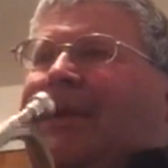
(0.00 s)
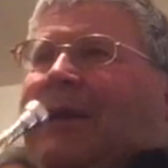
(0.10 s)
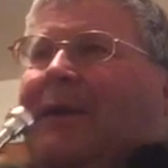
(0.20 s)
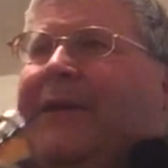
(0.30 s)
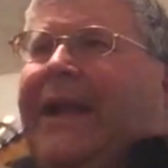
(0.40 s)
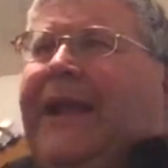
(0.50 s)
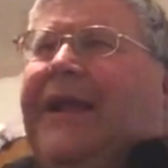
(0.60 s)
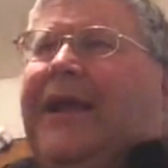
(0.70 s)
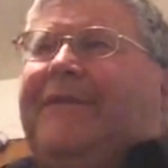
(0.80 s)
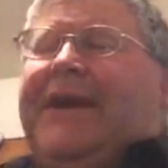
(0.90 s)
Okay,
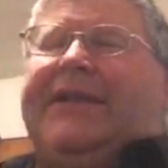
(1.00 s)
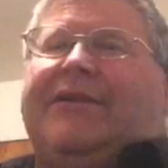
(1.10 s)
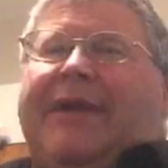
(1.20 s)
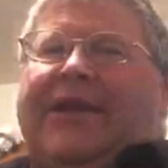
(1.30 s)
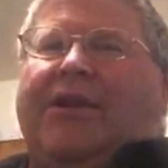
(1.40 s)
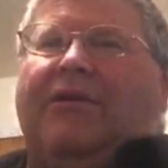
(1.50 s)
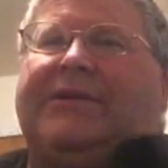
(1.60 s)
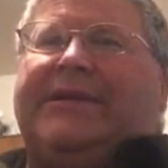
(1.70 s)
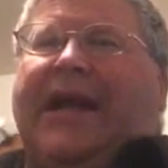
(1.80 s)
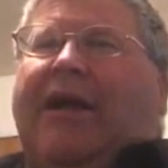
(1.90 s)
I've got the right
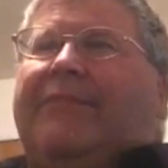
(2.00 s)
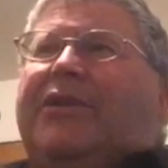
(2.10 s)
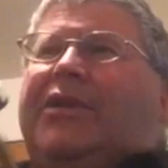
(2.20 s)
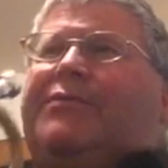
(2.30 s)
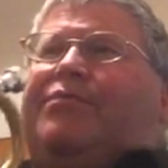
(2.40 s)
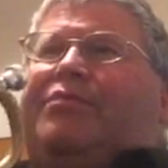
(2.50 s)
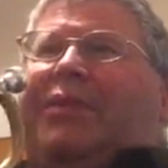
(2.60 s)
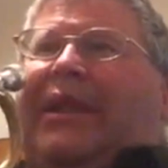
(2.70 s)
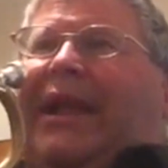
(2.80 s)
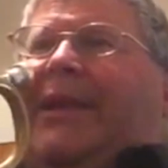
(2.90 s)
notes. Now I'm going to
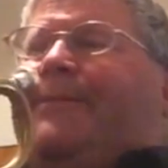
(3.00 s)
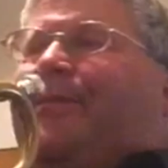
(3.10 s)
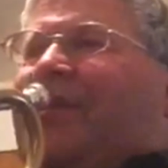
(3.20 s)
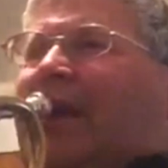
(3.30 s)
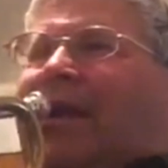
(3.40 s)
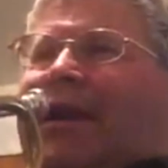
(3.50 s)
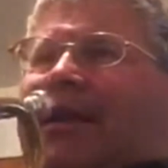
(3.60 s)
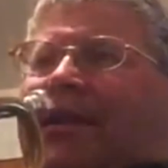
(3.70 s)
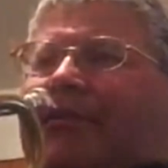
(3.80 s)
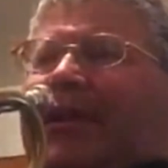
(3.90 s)
play
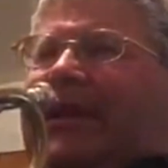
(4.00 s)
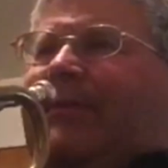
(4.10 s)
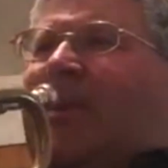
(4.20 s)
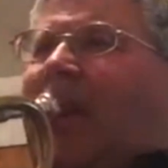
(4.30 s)
the rhythm.